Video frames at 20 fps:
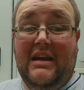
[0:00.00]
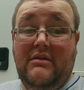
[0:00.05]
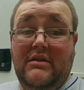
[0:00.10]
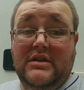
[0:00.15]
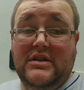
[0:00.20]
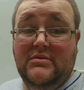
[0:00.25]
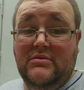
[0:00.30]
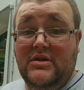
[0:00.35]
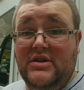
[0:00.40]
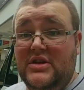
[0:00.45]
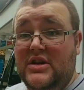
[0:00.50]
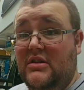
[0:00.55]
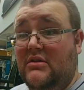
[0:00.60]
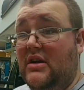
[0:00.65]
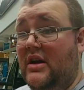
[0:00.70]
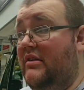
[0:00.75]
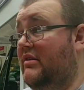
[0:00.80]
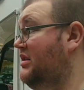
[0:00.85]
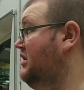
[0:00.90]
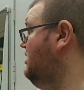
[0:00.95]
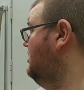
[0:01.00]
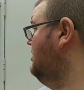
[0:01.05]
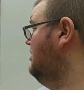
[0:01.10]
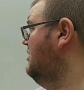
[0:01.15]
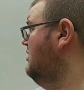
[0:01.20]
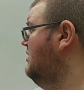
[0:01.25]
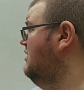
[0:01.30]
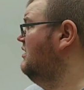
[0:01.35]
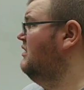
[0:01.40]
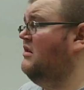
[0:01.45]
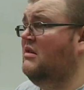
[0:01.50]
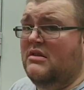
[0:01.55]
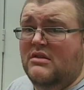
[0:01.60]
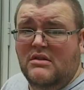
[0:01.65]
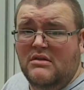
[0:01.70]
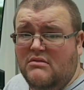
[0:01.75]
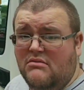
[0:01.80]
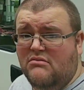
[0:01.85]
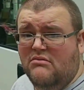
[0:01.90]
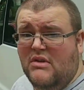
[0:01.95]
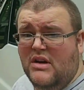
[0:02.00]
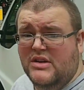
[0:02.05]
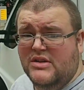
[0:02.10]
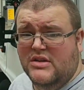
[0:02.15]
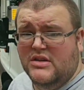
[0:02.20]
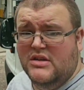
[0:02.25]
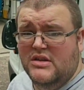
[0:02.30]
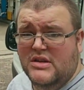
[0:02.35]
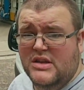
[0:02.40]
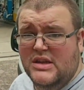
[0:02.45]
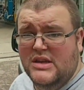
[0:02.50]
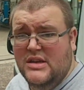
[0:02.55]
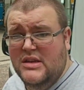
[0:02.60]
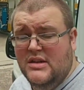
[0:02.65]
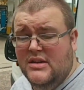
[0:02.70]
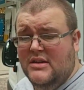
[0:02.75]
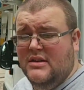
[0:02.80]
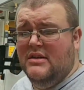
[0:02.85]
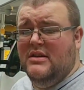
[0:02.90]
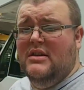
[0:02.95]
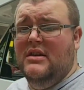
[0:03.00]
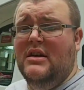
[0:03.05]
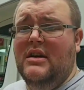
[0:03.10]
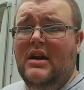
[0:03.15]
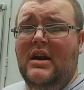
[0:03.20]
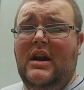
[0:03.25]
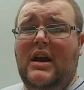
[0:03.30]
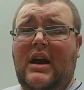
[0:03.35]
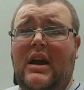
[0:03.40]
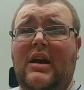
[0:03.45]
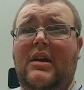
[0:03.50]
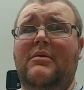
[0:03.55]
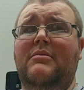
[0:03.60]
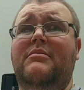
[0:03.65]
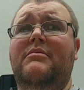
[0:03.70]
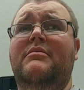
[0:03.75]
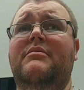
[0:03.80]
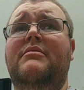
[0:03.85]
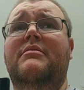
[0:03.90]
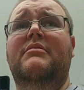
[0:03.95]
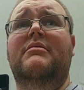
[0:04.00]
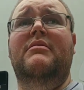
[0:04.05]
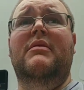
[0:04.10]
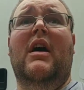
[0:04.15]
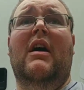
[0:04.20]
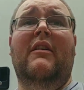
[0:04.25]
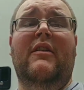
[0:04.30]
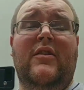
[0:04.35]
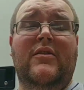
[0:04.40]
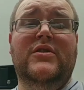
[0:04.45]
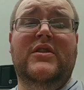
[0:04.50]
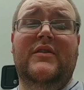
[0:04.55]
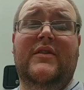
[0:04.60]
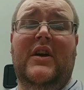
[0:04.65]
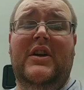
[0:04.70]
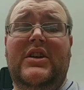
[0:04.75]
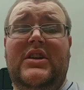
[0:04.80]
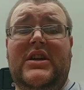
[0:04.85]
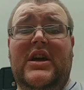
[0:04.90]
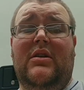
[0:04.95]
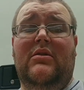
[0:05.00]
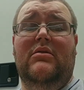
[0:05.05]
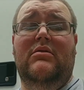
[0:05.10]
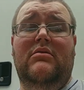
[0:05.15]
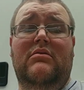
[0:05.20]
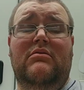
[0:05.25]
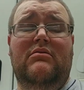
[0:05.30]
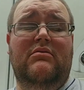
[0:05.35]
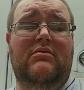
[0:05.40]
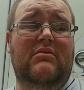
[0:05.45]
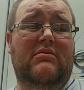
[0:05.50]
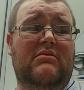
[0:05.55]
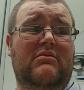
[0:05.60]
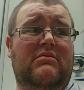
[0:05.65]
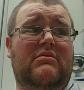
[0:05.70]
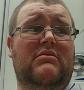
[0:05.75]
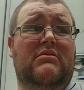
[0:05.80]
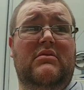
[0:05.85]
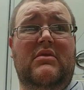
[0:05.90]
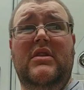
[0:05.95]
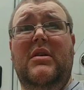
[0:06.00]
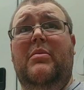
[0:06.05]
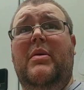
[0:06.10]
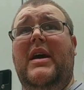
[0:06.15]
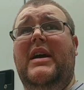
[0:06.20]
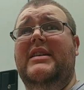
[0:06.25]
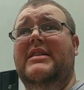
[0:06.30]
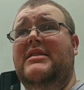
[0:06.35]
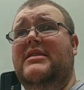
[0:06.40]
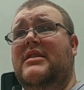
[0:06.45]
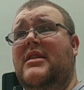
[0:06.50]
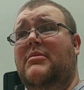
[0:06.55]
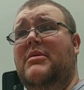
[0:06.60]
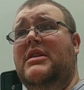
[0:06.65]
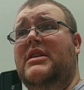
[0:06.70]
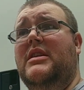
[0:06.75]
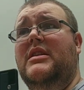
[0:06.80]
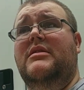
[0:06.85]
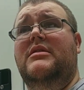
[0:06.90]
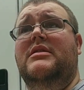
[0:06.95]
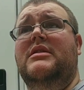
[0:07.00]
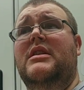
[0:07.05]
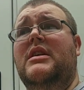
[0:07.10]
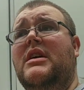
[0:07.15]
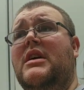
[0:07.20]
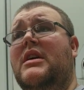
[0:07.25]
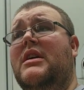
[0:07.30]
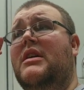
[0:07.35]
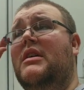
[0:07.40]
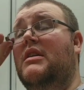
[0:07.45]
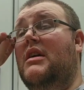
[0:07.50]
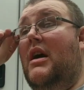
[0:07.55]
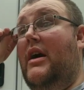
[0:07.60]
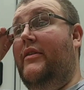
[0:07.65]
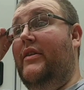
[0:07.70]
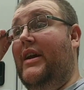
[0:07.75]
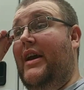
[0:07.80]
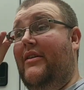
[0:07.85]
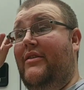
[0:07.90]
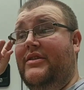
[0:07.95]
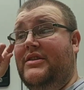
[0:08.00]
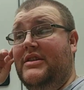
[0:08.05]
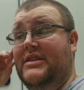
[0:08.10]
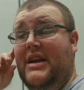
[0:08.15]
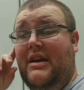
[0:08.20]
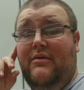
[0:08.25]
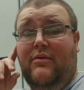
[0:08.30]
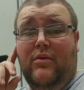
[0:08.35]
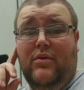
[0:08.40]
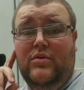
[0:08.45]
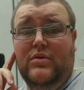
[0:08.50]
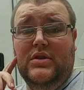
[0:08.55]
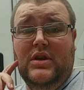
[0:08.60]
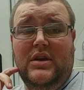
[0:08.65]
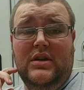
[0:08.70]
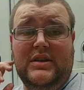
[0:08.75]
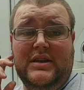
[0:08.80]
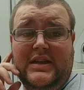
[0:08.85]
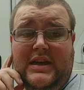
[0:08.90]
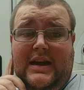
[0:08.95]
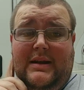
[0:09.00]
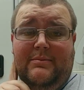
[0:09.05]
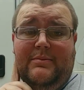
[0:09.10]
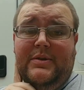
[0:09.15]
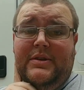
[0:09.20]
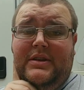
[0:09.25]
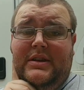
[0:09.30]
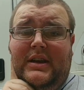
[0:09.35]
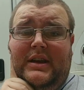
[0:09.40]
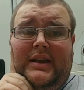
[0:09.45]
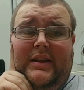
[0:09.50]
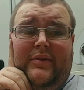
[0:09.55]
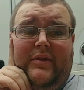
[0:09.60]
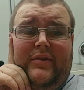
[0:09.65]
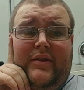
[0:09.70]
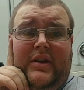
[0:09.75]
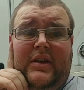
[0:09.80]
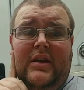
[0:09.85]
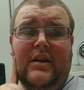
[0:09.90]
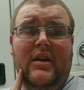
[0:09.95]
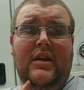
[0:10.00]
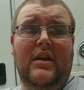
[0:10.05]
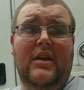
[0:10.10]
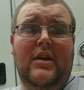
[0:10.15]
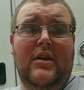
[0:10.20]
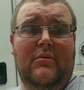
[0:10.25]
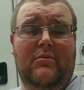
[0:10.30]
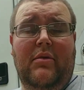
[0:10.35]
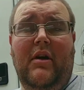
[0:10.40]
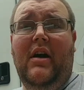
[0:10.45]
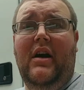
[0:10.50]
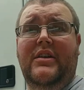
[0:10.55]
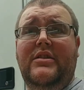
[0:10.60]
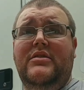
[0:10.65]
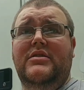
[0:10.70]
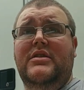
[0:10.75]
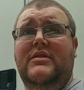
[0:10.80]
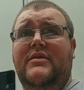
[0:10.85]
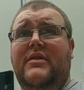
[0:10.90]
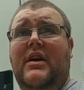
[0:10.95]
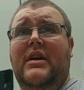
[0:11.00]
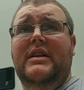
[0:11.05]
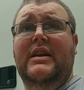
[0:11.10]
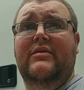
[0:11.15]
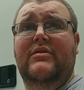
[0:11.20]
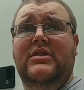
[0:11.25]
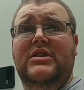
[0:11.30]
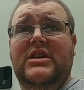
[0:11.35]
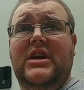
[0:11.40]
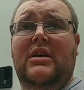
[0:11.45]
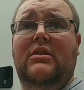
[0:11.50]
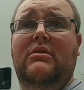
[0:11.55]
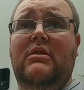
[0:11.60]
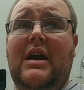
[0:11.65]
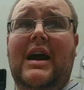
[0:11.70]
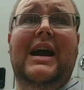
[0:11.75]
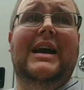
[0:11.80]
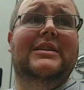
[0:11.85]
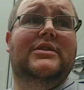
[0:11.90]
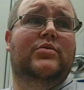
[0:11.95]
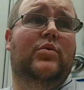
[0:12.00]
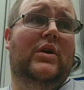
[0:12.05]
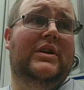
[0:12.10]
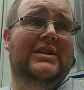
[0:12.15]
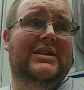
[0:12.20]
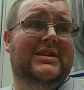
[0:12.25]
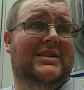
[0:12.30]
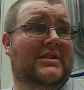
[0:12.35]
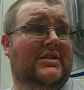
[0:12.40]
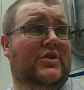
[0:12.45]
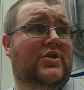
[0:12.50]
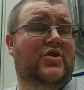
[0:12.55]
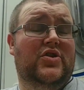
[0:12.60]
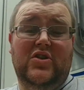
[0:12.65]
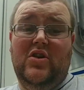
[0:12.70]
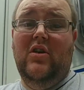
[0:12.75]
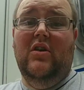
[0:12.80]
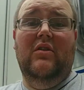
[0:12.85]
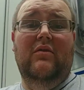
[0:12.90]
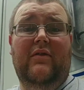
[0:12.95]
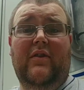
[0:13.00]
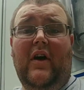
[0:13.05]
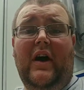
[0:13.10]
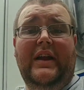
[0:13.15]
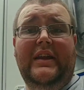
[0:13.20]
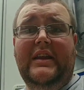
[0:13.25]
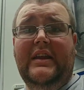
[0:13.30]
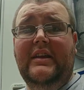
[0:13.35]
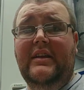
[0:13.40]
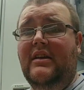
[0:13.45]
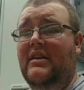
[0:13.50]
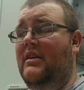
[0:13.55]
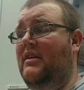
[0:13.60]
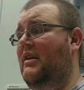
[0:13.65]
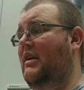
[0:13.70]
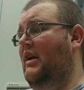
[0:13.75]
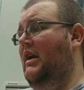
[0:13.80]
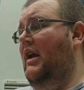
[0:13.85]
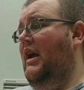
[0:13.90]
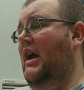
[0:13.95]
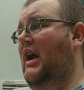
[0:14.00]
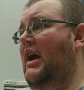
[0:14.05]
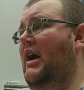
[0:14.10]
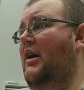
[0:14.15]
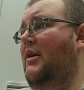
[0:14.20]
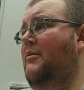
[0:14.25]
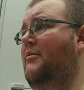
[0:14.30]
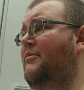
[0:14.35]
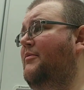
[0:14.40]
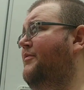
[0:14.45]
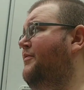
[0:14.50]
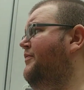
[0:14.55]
garage, I'm at a Shell garage, as you can see. I usually find Shell the best. I mean, there's other garages have water taps and everything, but I usually find every Shell has one. You just got to find it. I